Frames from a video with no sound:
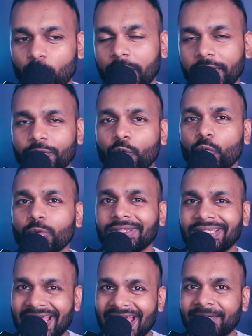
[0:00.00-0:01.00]
Want to know
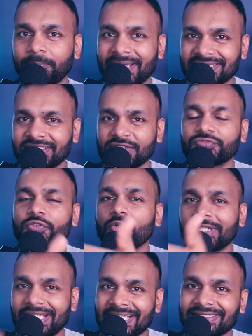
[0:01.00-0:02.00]
their basis for
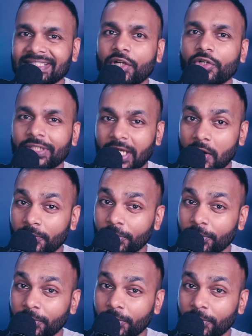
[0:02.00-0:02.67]
testing on cow